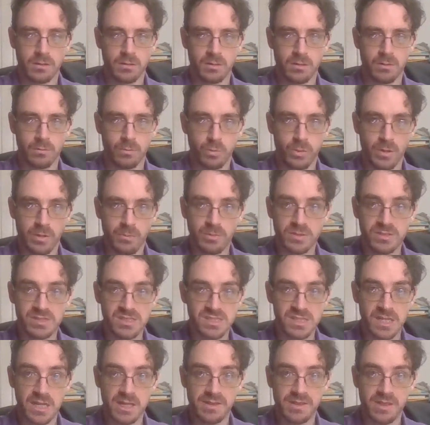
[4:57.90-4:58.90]
We would
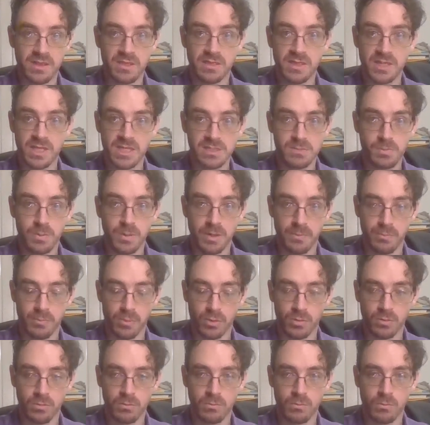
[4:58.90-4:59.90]
say that these
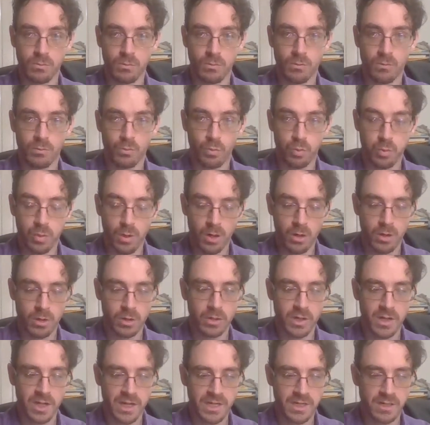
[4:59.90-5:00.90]
people
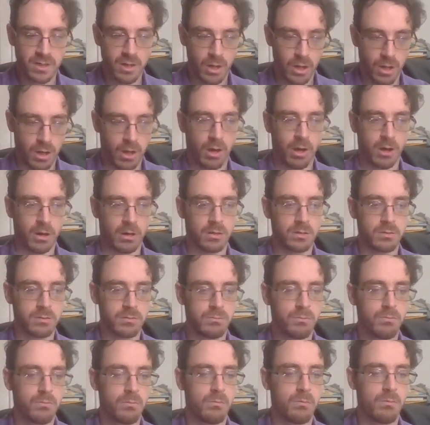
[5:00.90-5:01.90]
were and are
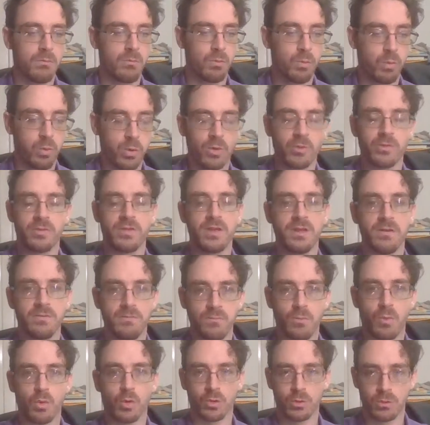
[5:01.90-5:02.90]
worthy of
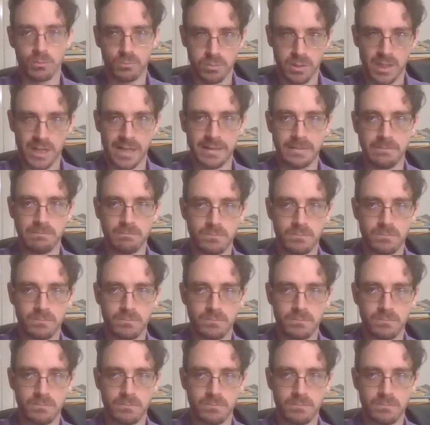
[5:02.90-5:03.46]
moral blame,